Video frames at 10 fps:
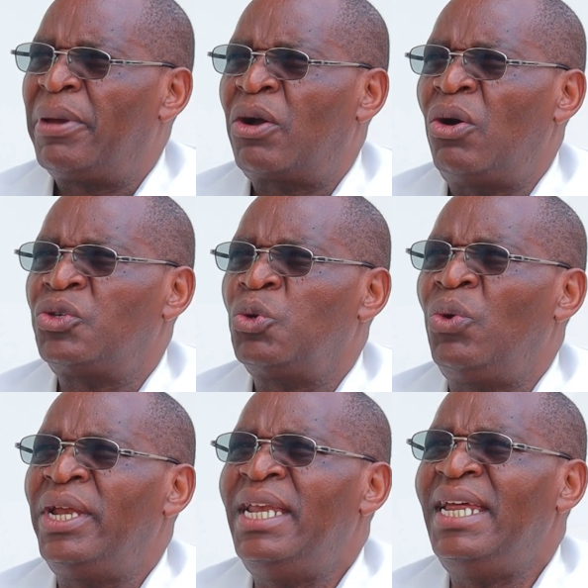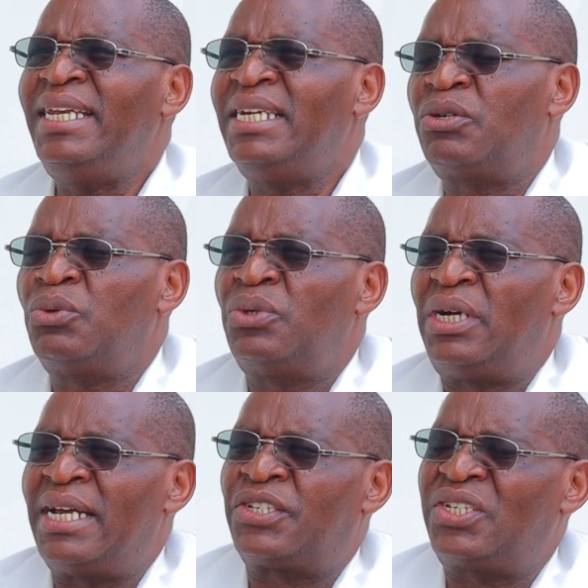Because
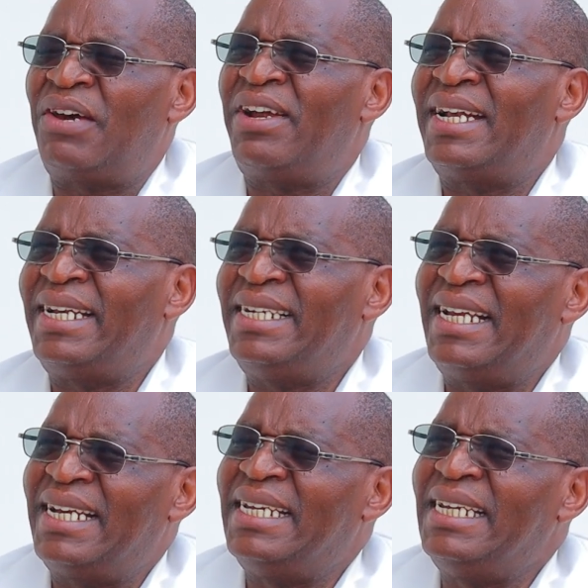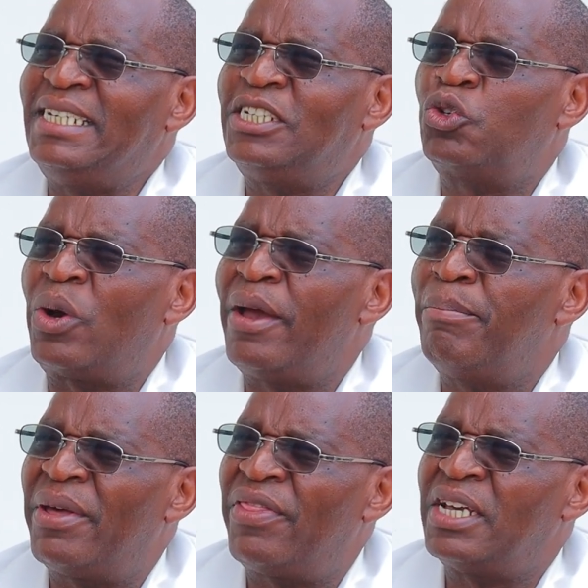a servant leader needed to
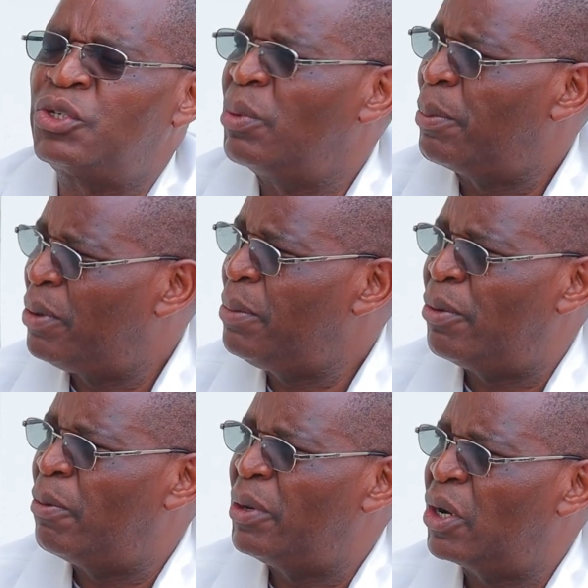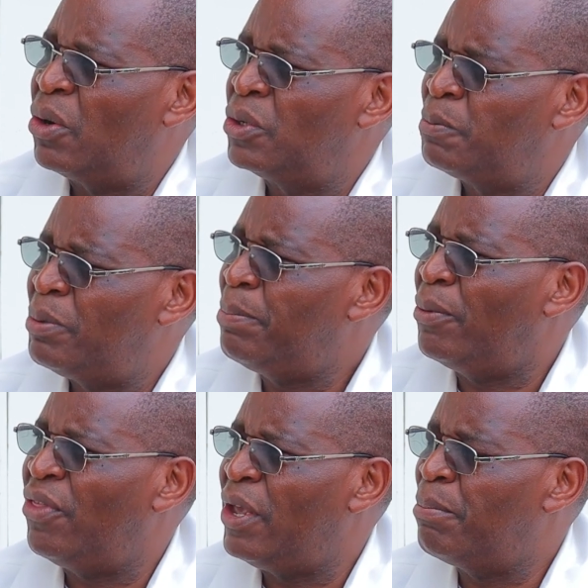empathize with people, because
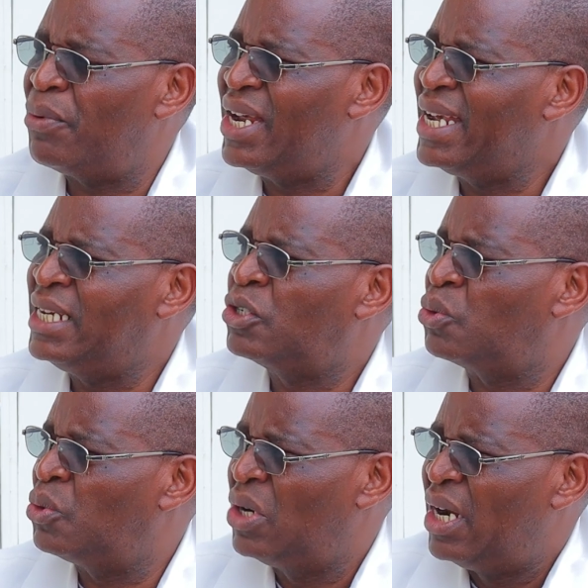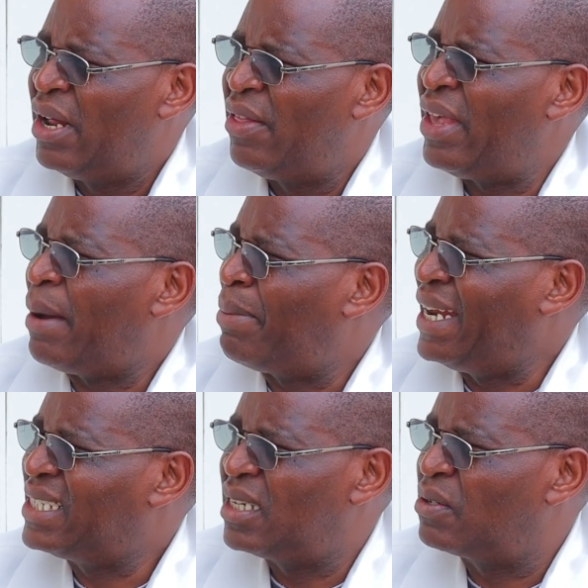people, they bring into their
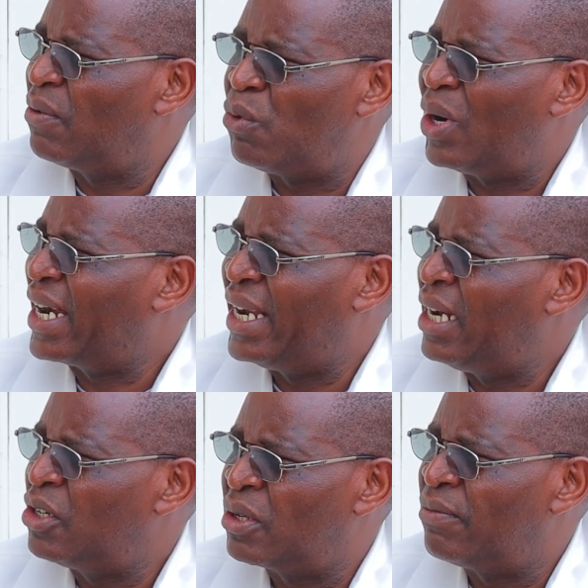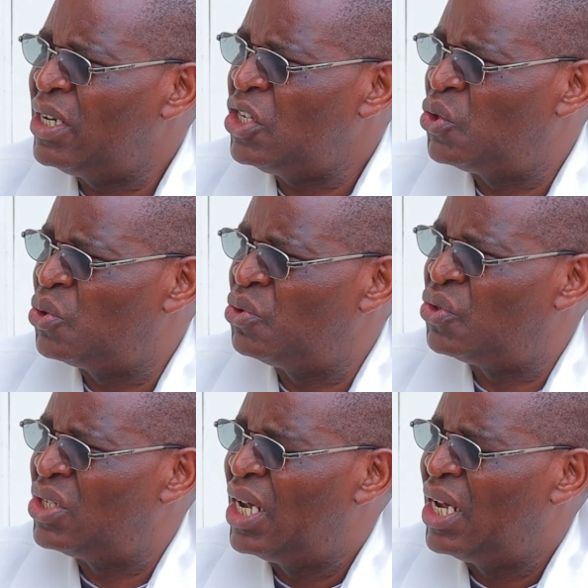places of work a lot of issues.